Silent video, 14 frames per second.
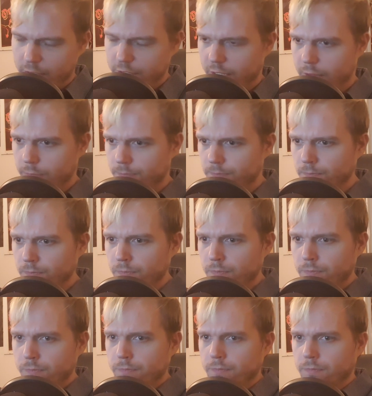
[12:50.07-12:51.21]
Play channel.
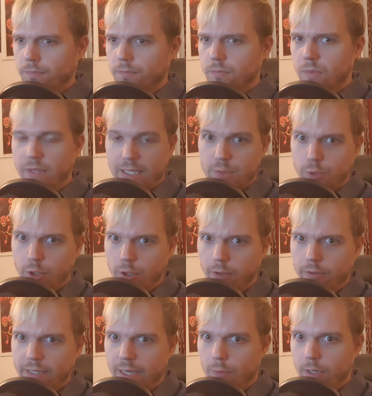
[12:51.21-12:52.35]
That's what you're
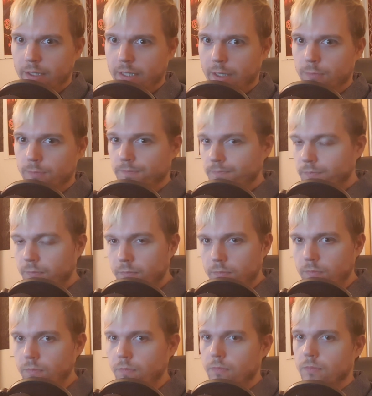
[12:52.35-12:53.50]
looking at right now.
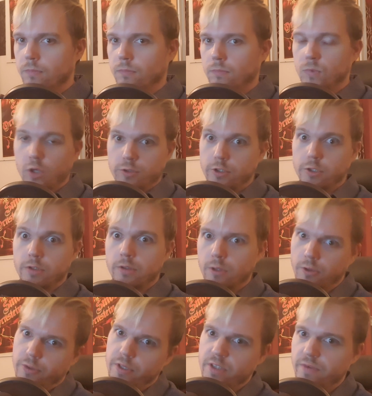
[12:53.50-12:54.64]
Not
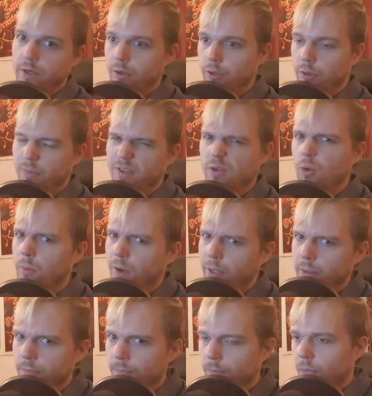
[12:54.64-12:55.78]
this video though, but
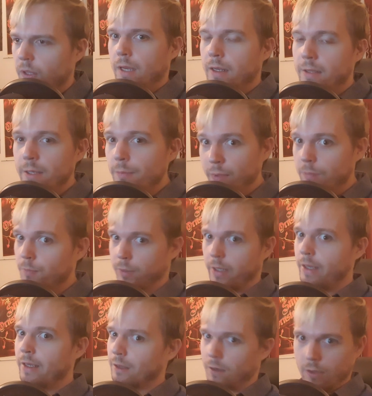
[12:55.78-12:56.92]
normally. And he'd been
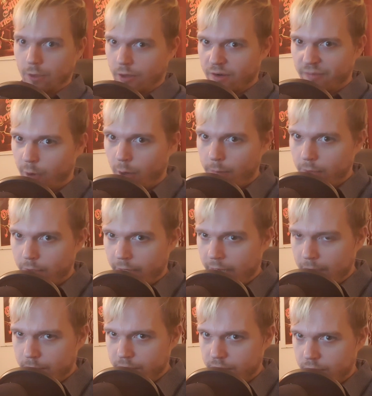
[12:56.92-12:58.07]
playing a lot of popular
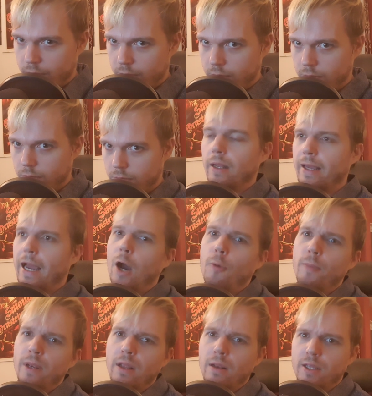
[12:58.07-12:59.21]
games. Like,
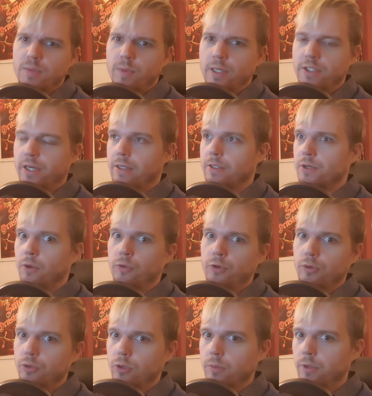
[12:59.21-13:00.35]
how many Let's Play channels on
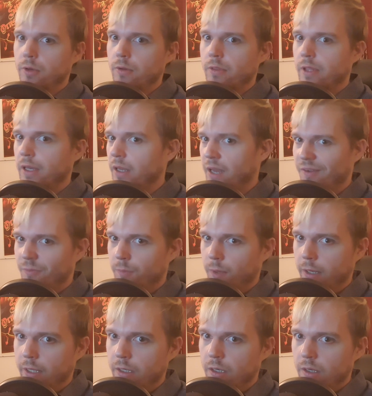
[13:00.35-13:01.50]
YouTube do you think have
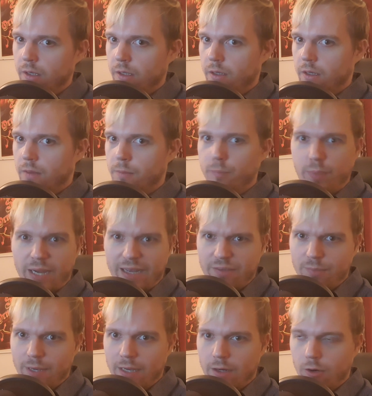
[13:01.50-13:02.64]
played
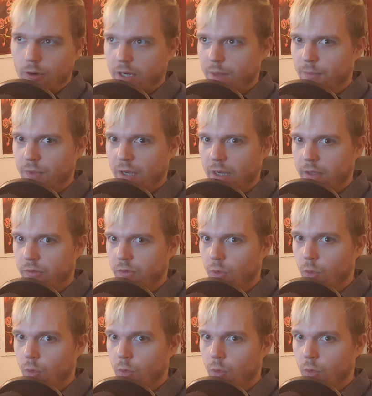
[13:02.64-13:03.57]
Batman Arkham Knight